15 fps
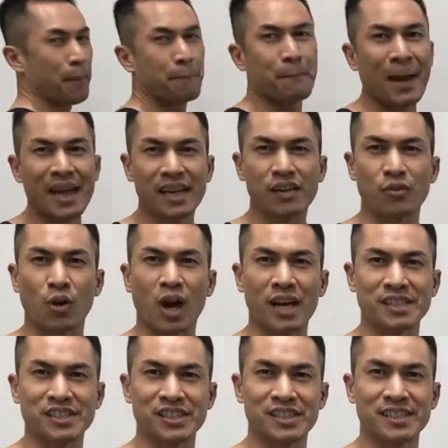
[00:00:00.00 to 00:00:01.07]
Mattie
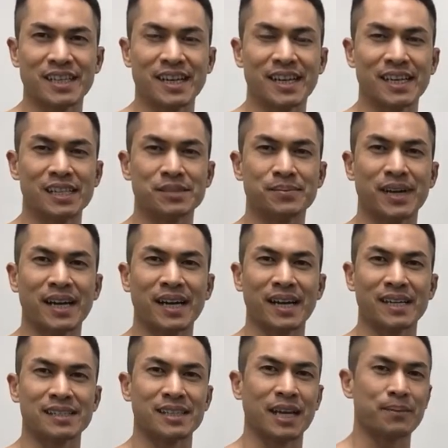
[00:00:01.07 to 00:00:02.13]
Rogers as my
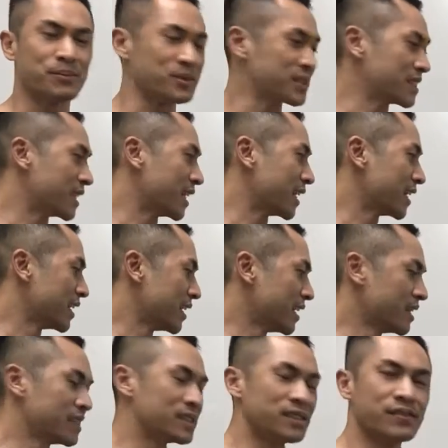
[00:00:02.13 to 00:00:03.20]
example today.
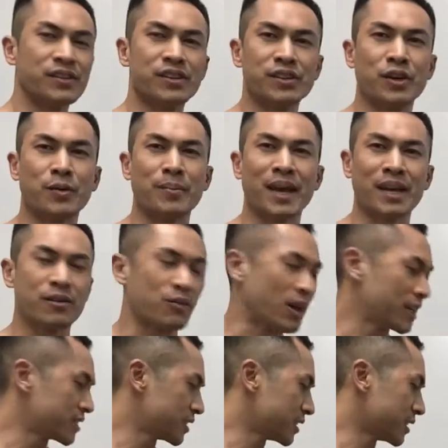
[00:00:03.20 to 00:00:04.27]
So if you don't know, Mattie
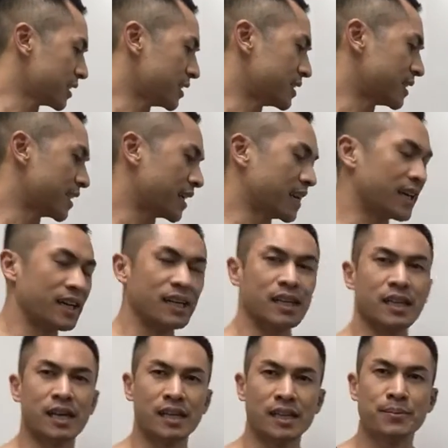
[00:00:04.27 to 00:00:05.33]
Rogers is a
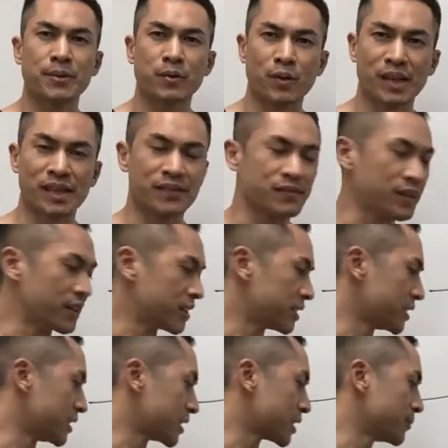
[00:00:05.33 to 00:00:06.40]
Olympic weightlifter.
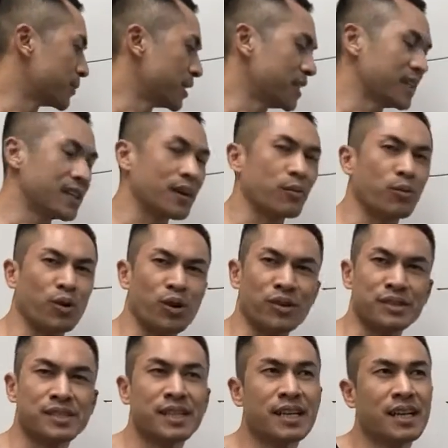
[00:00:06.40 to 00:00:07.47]
She just competed at
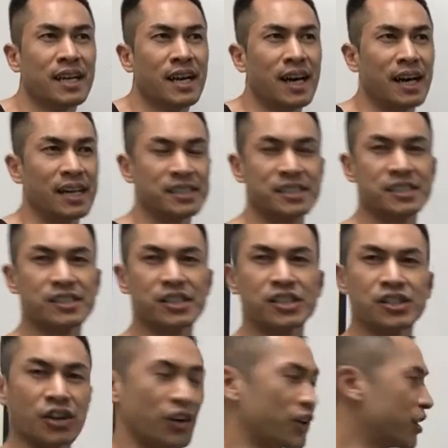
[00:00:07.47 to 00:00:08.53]
Worlds. She
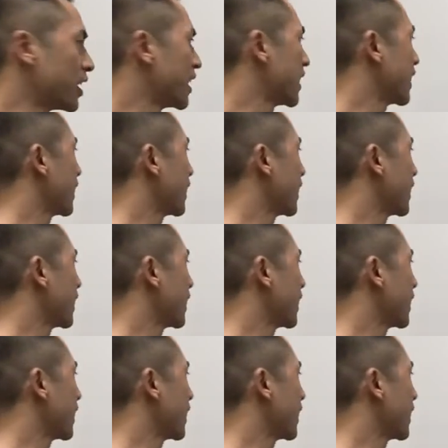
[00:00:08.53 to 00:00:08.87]
took third